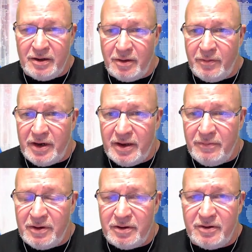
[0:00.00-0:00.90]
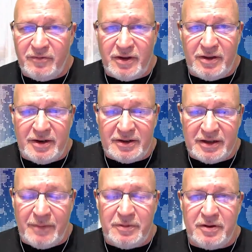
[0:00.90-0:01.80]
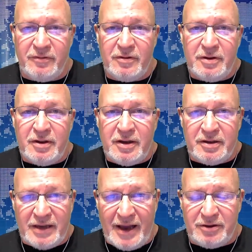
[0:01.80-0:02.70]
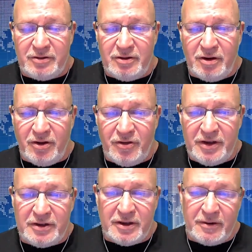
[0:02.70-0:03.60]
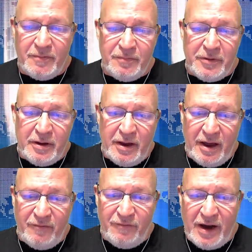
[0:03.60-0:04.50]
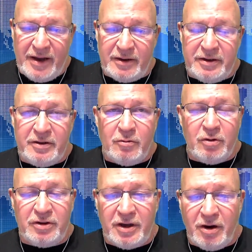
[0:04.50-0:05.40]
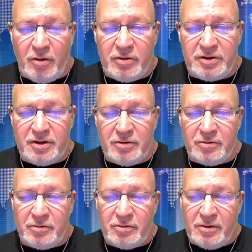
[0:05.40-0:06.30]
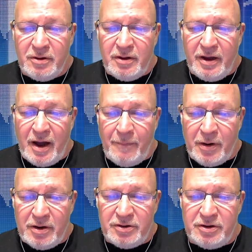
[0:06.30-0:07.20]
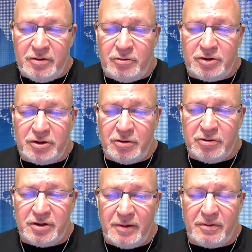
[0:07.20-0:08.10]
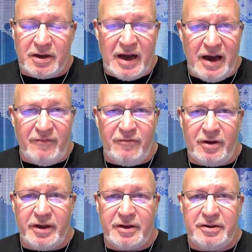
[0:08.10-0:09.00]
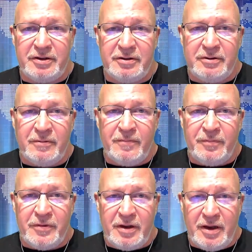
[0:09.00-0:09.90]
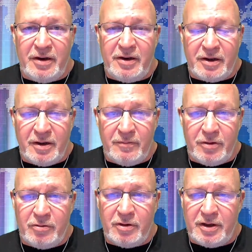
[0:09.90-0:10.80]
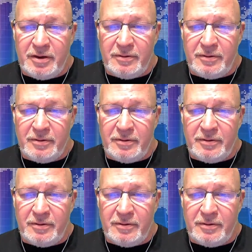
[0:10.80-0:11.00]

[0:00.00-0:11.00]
the manipulative and the deceptive is actually the authentic. And finally, what they always do, a person who stirs up conflict in the community.